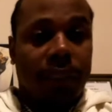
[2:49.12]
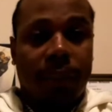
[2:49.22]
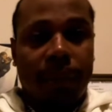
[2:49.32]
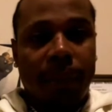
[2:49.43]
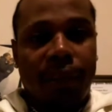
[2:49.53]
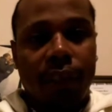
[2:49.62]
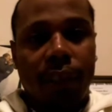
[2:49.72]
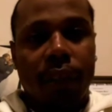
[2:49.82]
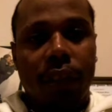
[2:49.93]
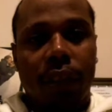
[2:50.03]
Man, it made me
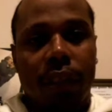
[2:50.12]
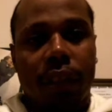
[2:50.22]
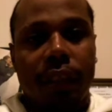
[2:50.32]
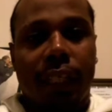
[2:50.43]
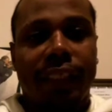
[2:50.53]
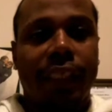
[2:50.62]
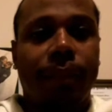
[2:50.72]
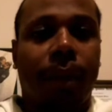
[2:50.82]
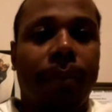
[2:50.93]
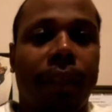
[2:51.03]
feel good because I
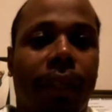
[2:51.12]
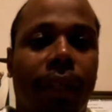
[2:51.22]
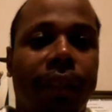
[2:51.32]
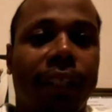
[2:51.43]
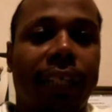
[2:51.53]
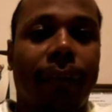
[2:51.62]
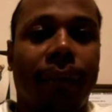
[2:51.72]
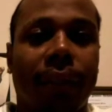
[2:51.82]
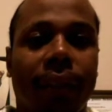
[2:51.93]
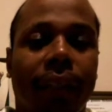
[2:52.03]
seen my mother all the time,
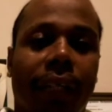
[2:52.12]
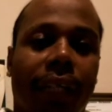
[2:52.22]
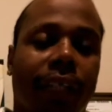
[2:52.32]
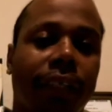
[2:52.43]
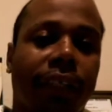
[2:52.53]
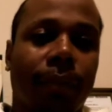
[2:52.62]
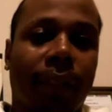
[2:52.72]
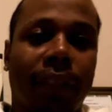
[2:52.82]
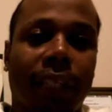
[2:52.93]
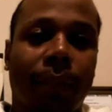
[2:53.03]
but I couldn't see
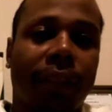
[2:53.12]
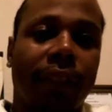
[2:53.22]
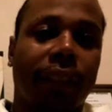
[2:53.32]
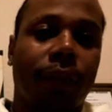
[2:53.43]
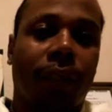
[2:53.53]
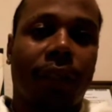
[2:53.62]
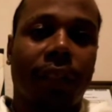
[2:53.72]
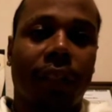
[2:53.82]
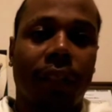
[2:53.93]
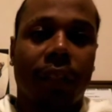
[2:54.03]
my dad. But since he worked
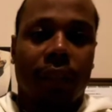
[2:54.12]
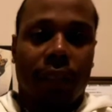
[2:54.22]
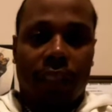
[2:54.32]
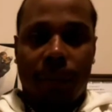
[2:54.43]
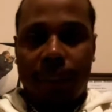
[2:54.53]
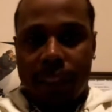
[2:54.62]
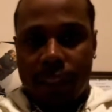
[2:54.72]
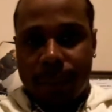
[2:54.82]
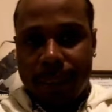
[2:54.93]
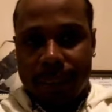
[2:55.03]
there, he made
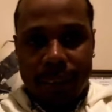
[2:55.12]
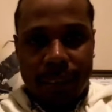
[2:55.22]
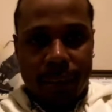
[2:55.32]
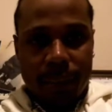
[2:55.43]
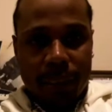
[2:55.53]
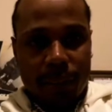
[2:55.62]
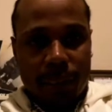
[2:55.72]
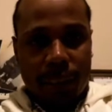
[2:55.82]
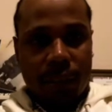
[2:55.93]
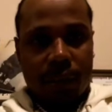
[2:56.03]
it his business to see me
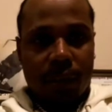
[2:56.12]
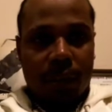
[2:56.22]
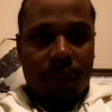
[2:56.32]
sometimes.